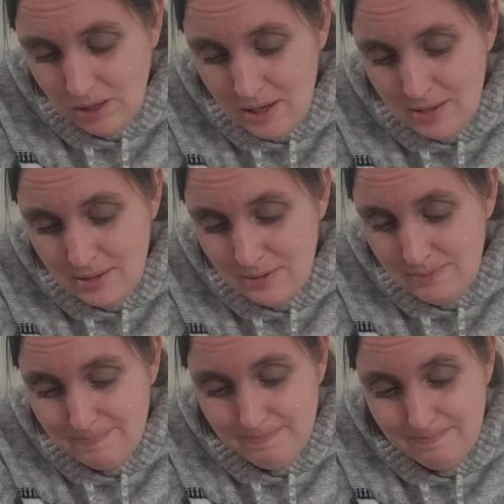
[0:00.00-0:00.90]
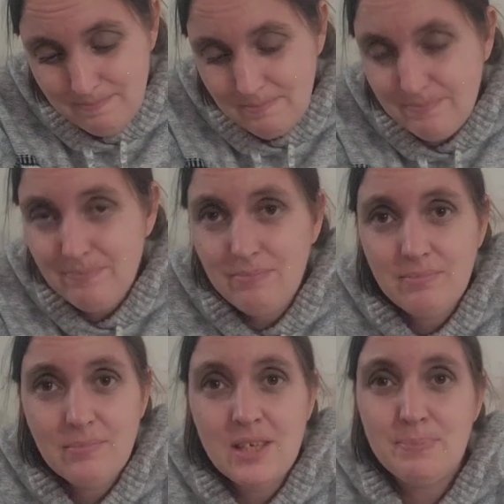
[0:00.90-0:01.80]
it's
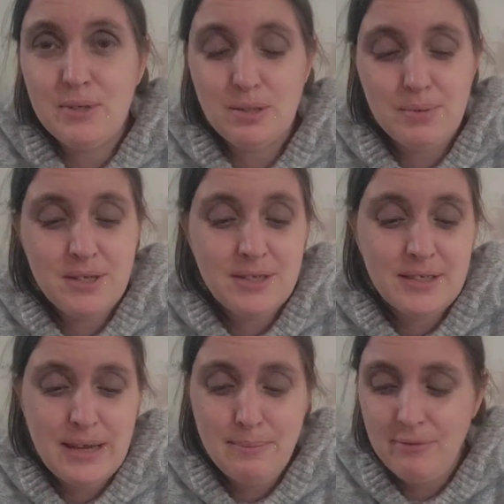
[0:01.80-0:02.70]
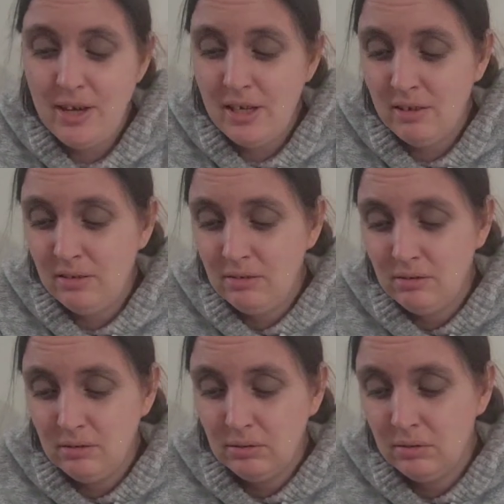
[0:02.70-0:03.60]
just been the same thing.
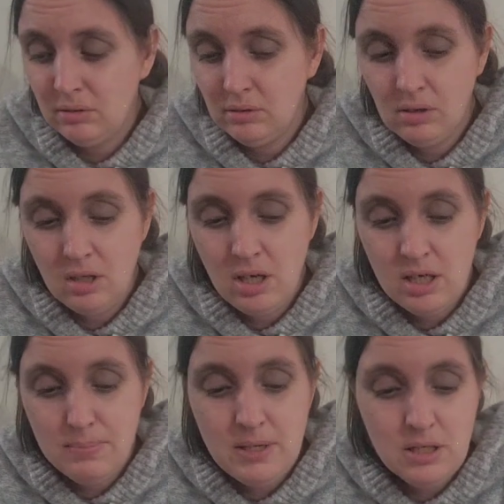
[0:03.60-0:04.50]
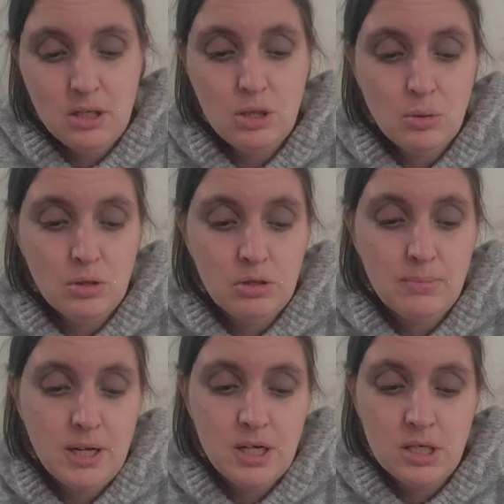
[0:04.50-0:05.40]
It's been 200
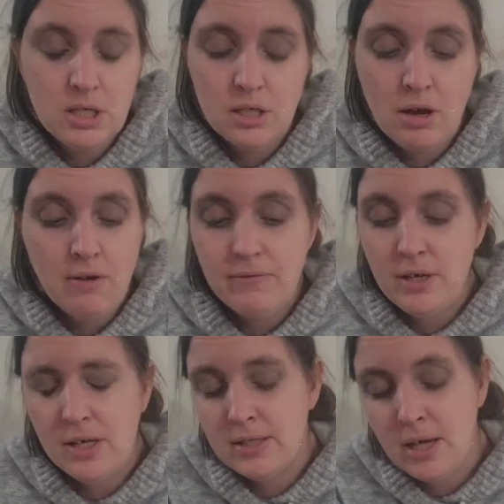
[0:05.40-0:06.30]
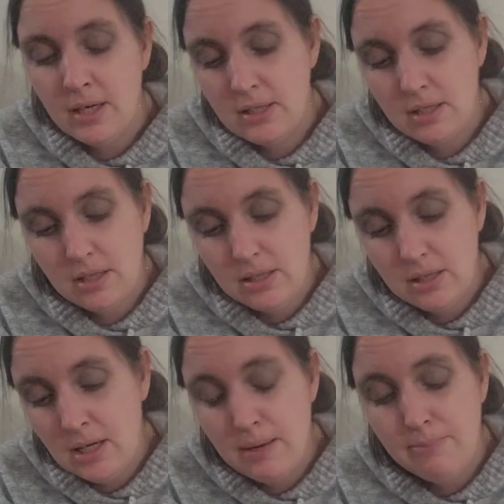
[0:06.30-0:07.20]
pages of the exact
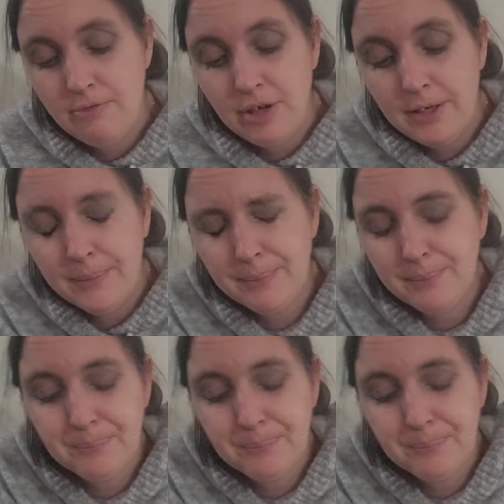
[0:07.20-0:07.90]
same thing.